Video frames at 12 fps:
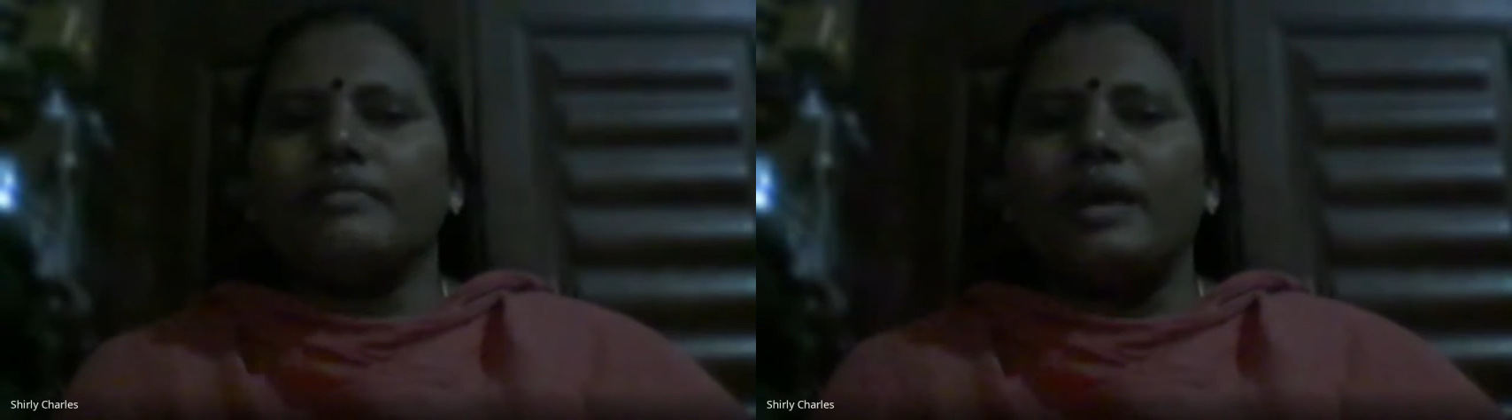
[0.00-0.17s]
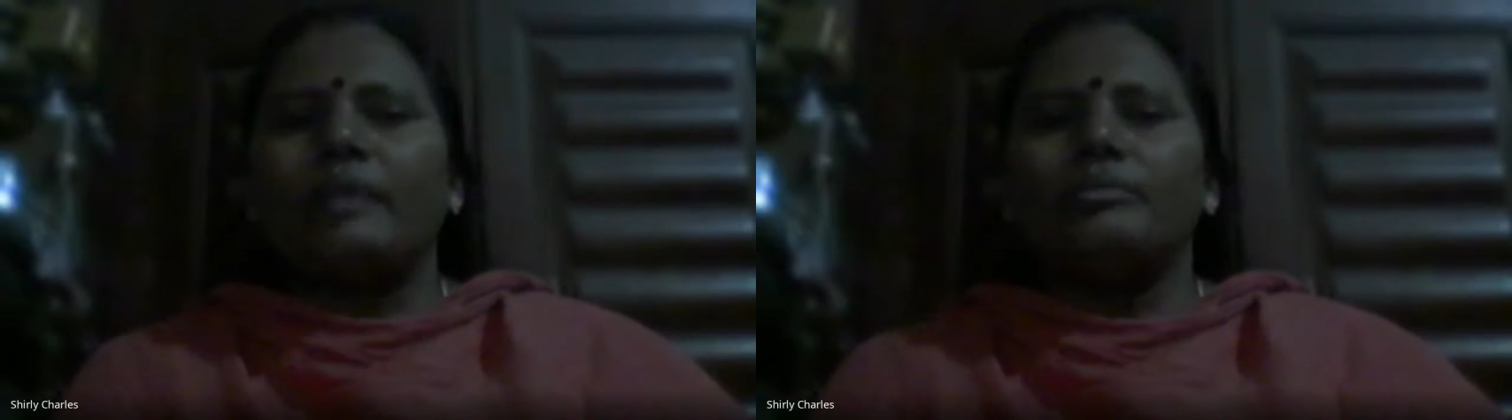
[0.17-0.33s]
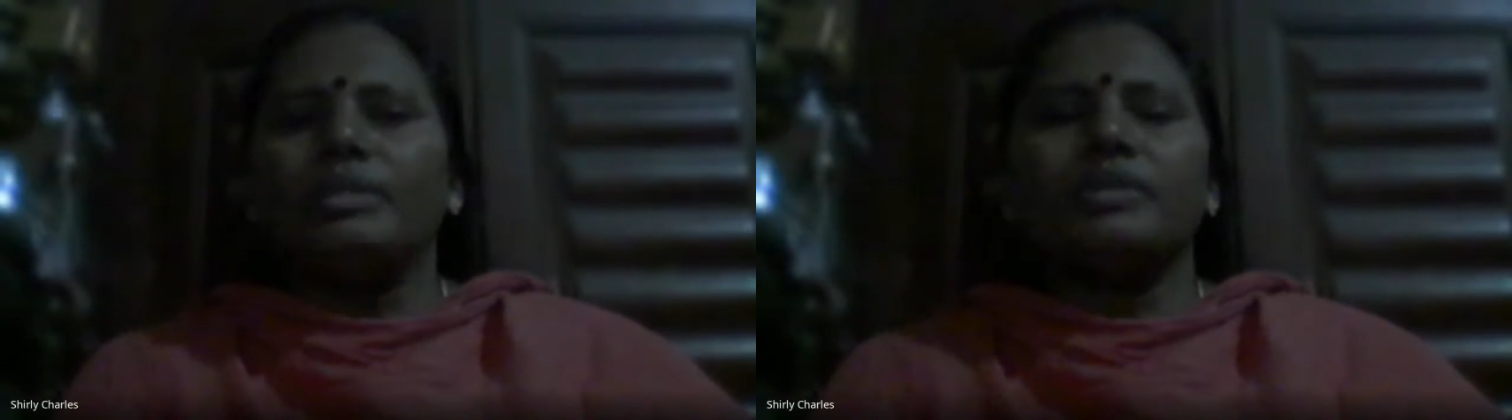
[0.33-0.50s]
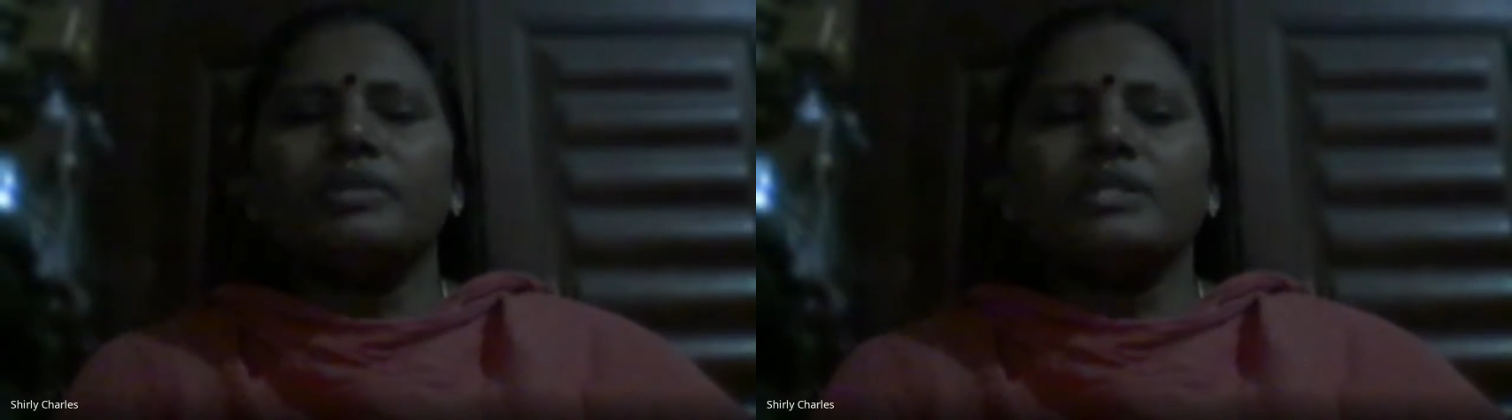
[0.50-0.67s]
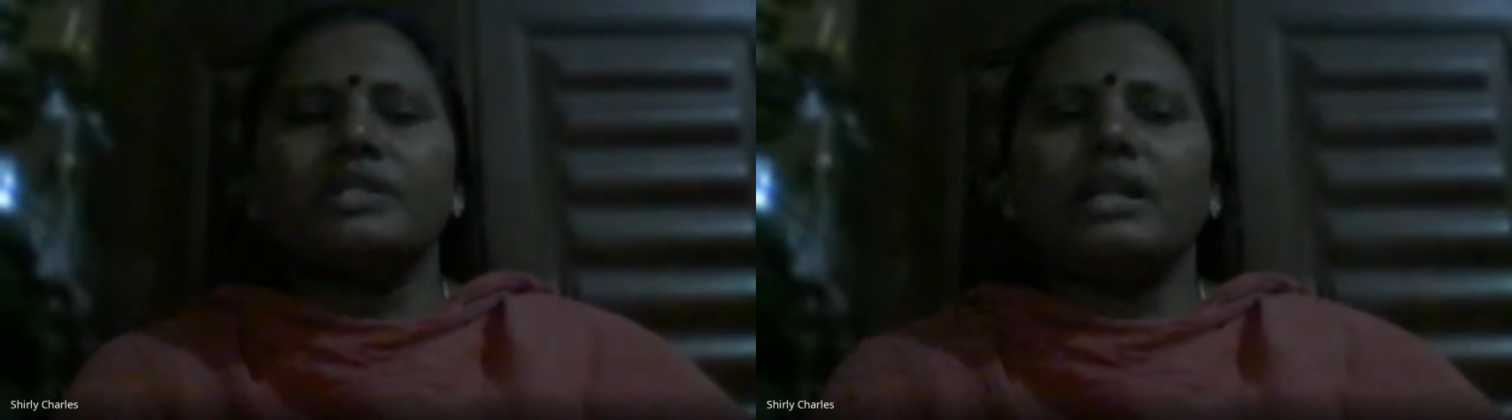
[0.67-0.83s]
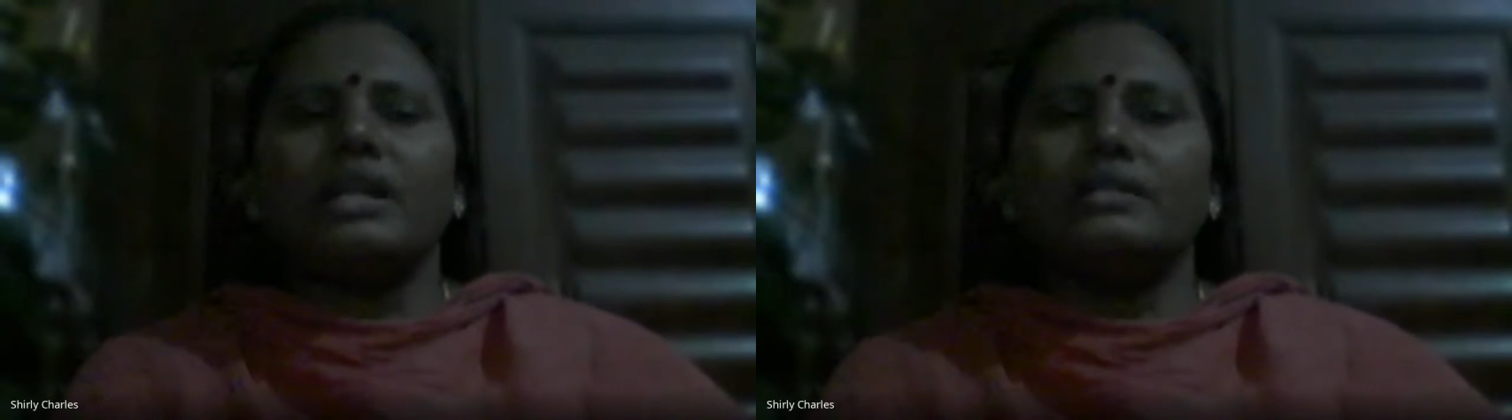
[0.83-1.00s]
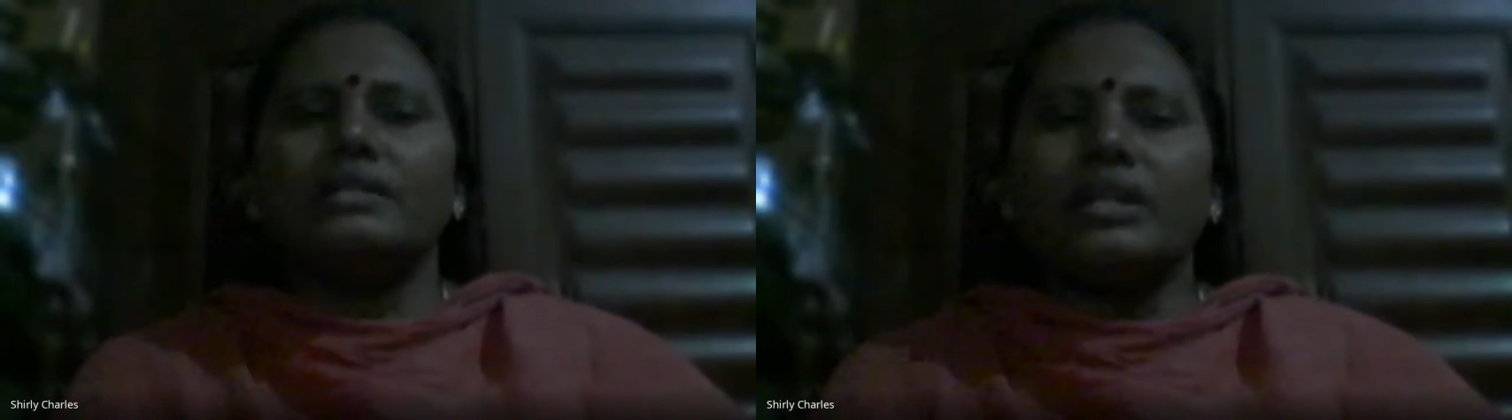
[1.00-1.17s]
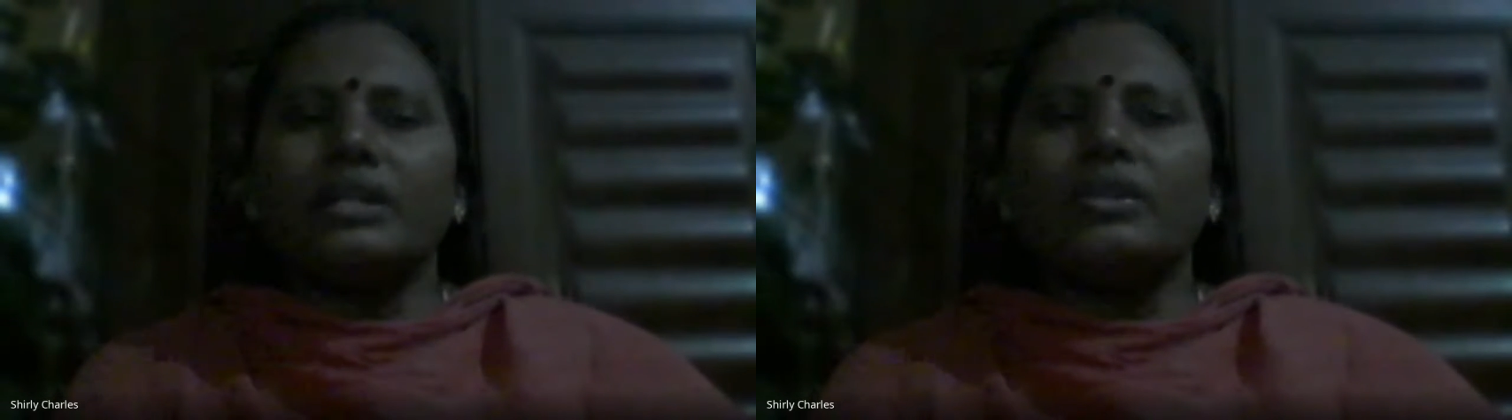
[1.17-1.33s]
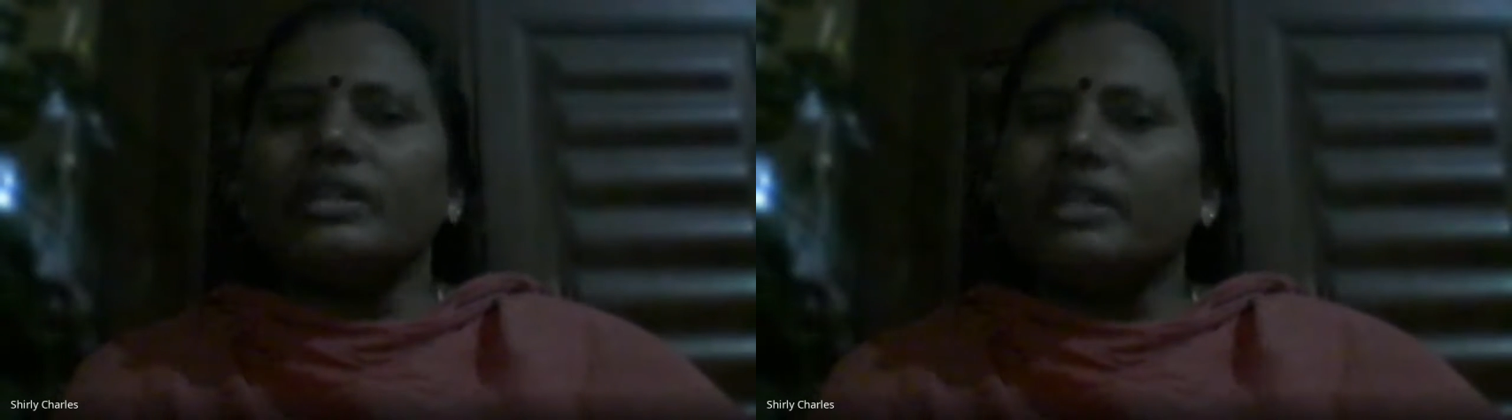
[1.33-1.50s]
family was saying
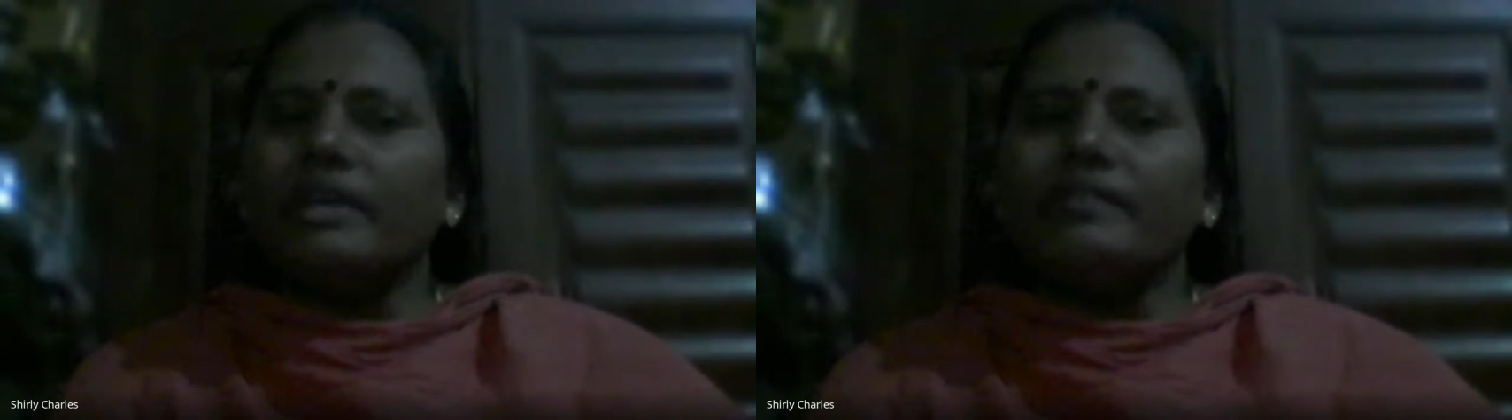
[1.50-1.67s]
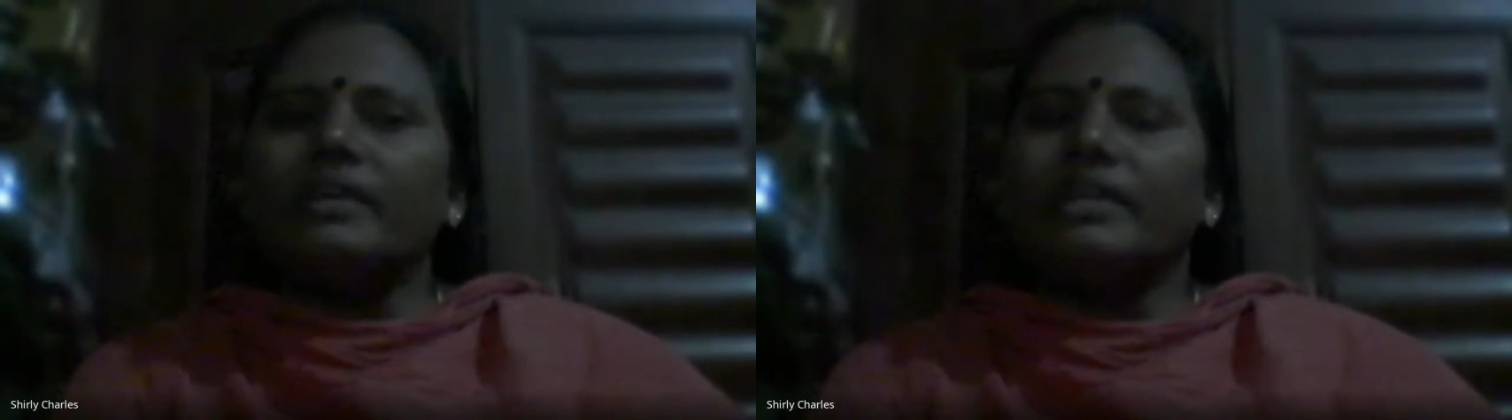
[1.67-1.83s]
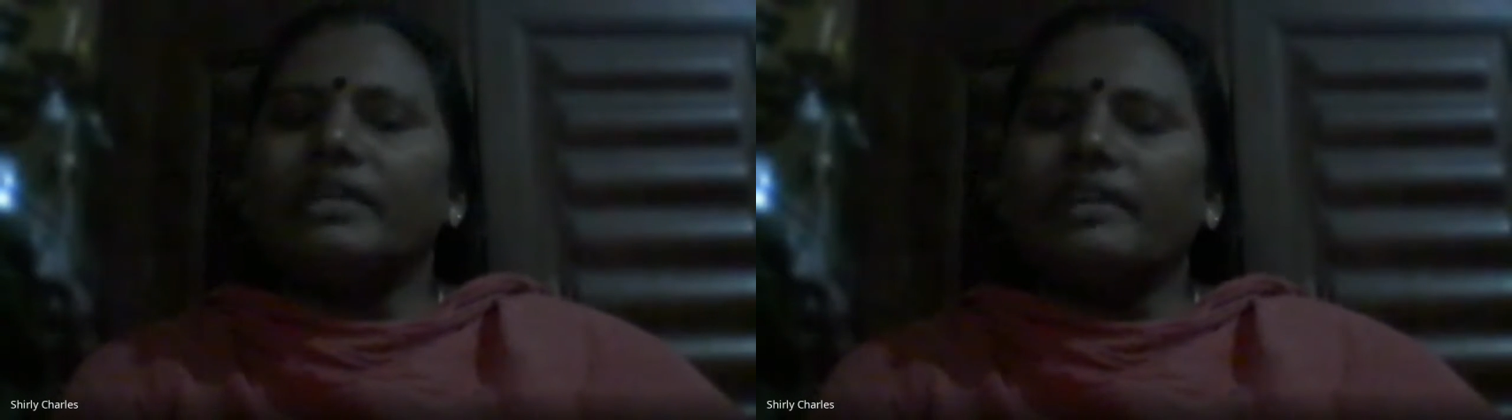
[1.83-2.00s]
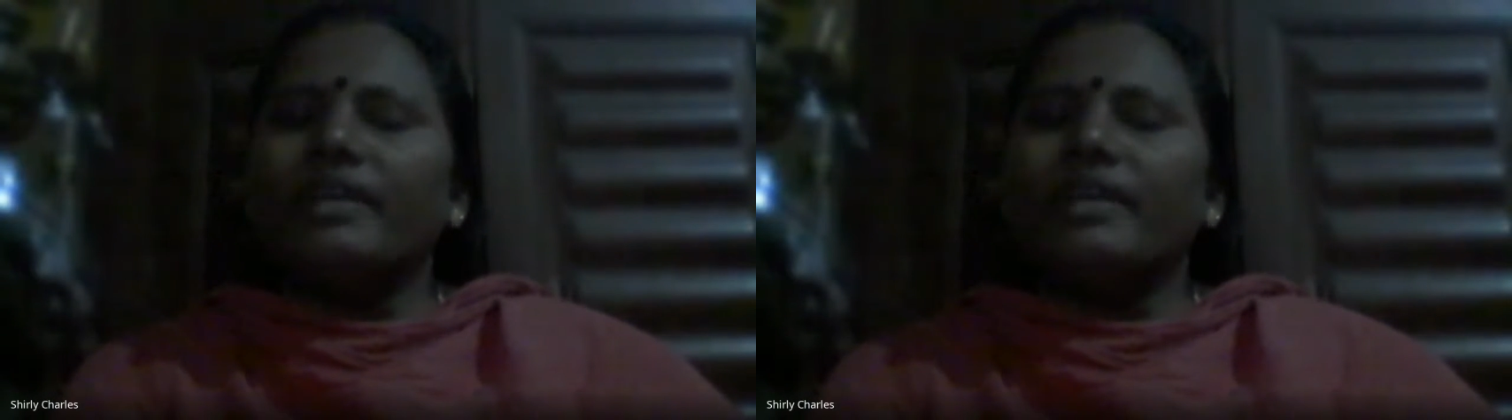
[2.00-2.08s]
they